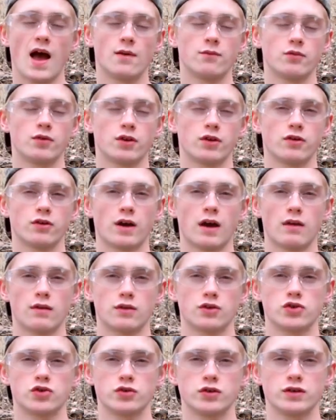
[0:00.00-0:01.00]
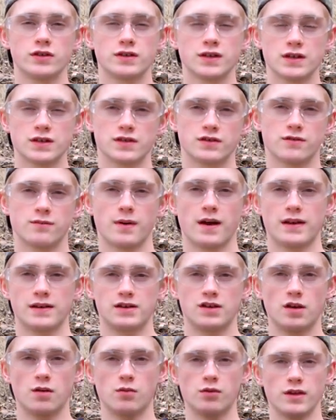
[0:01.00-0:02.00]
I'm bringing you guys a shooting test of
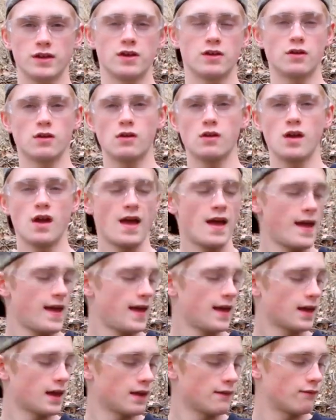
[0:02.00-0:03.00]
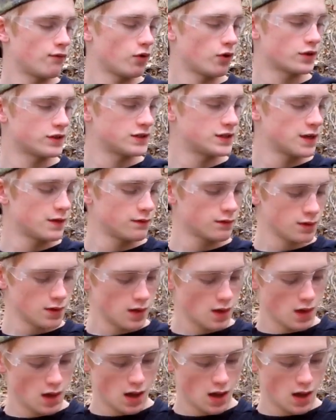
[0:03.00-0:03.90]
my Double Eagle A K forty-seven.